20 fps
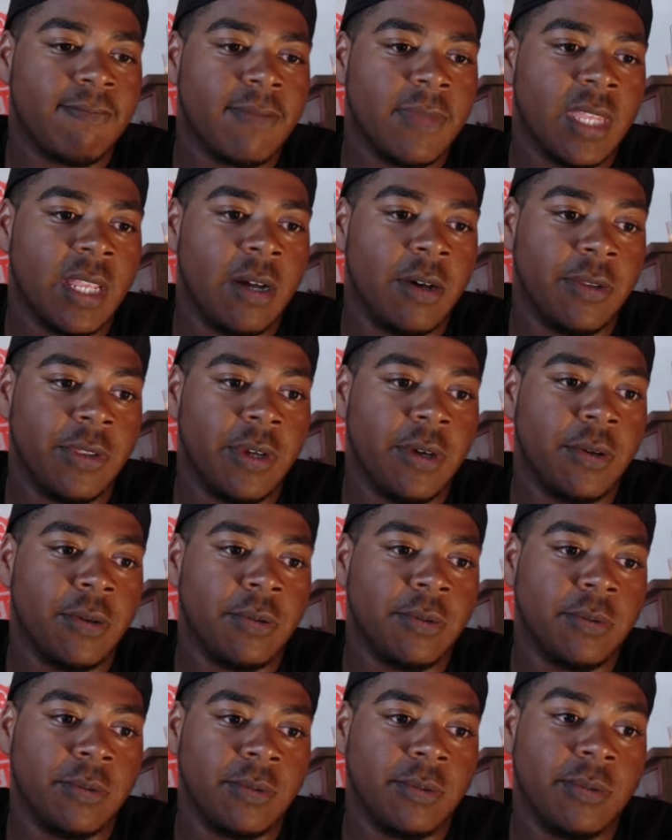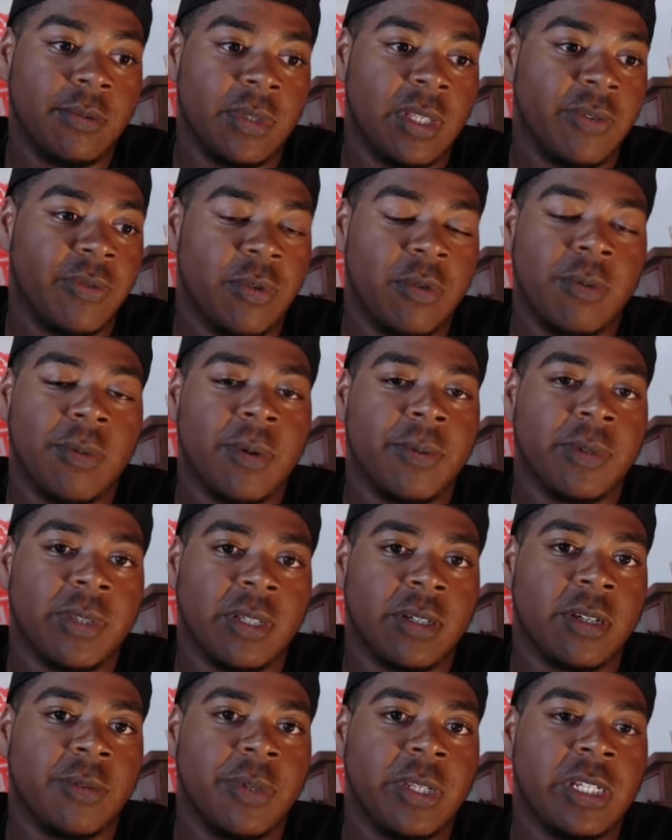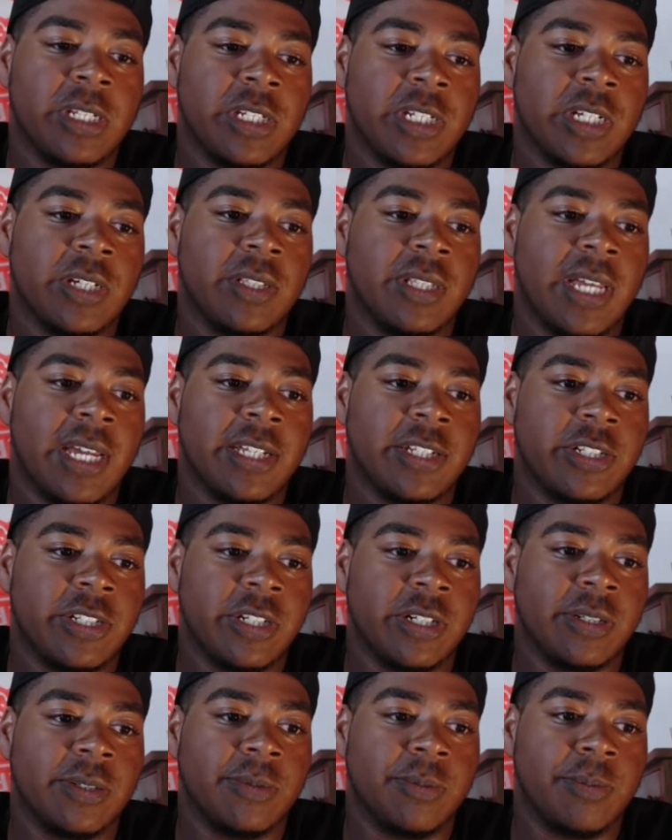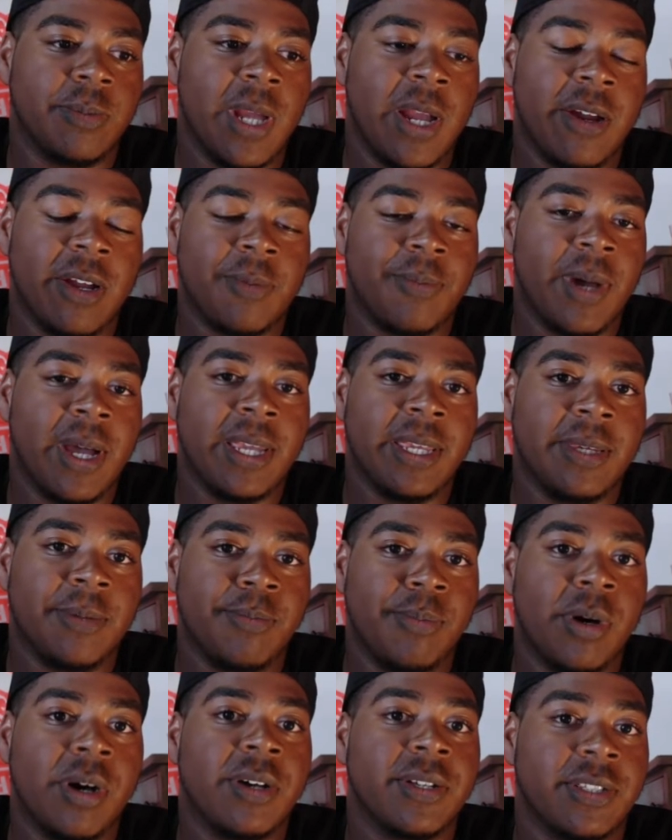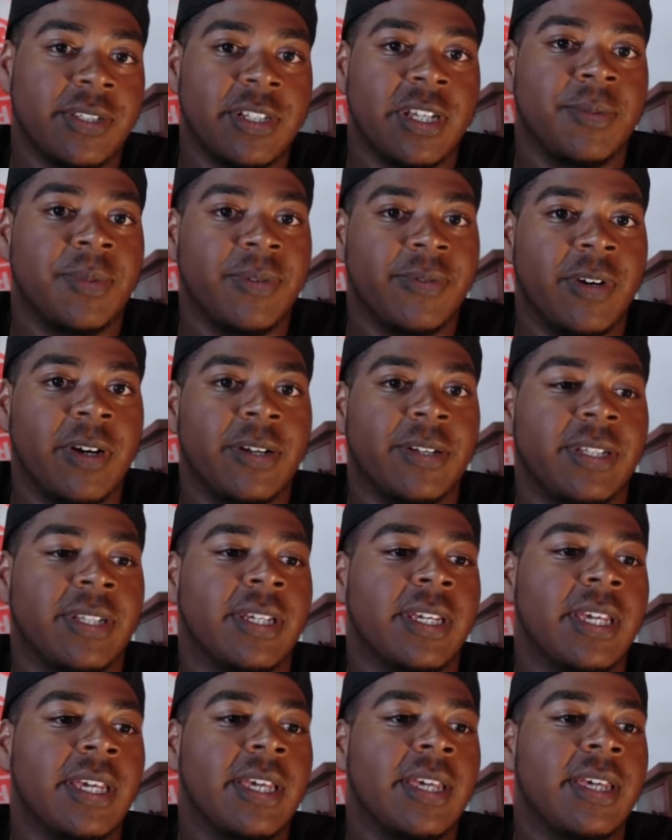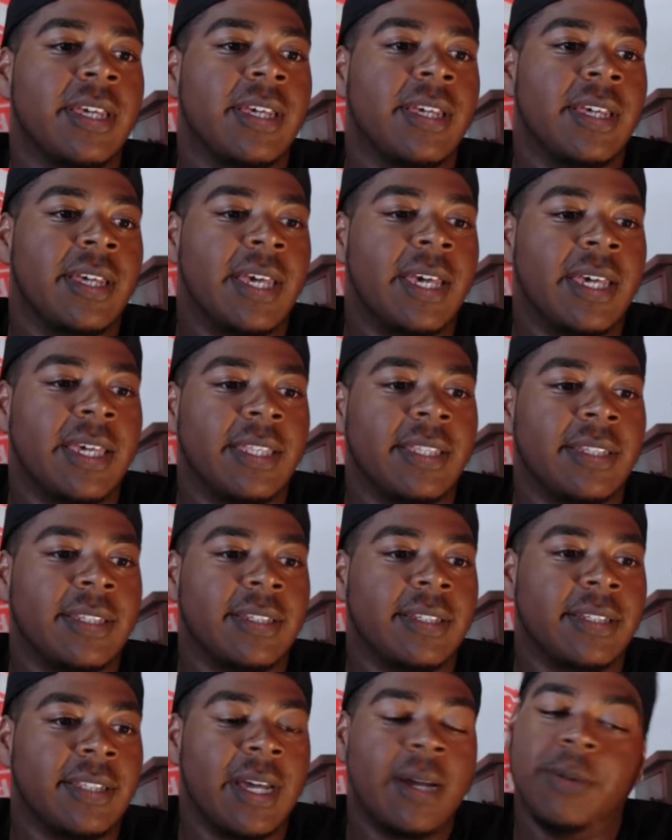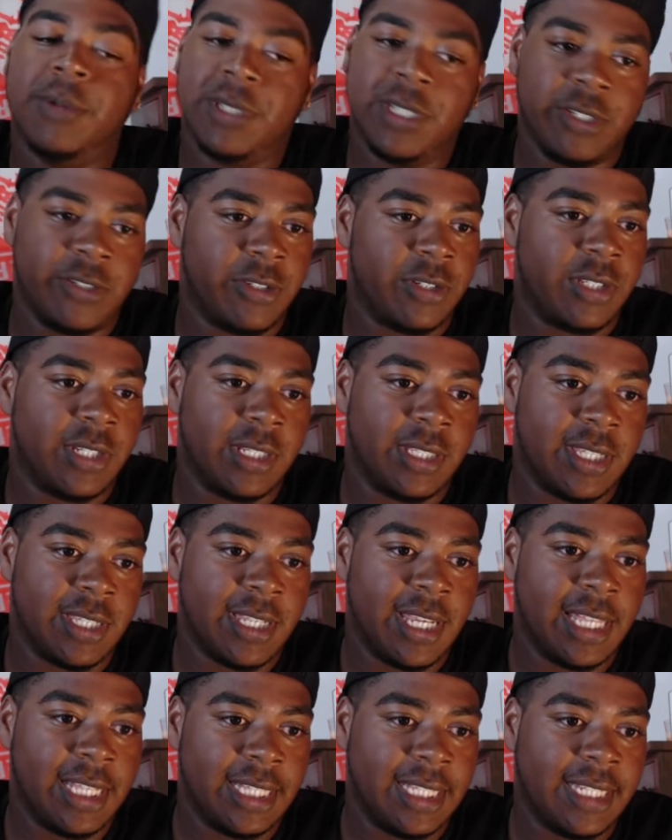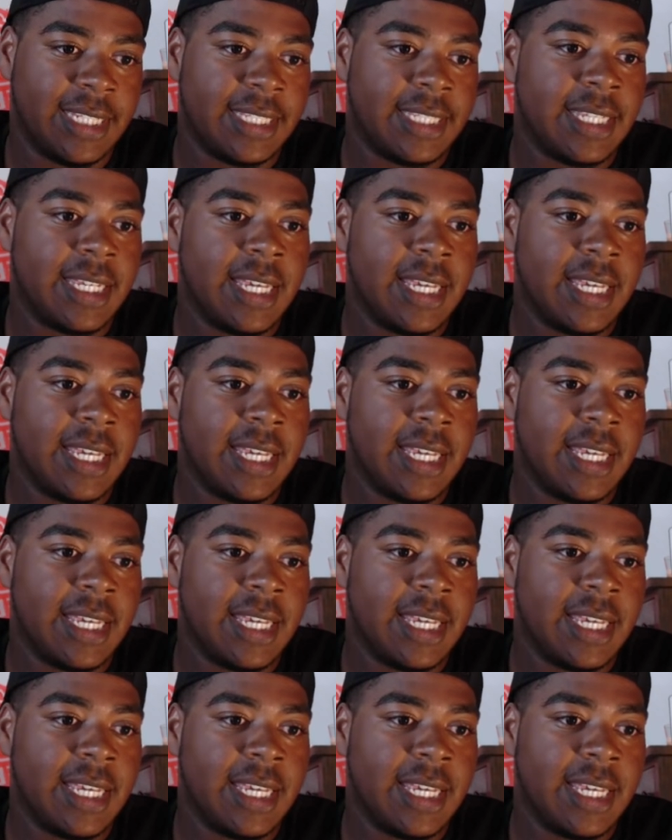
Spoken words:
Although, if you remember the Community Shield last year, Eric Bailly bossed Jamie Vardy, and that was interesting to say the least.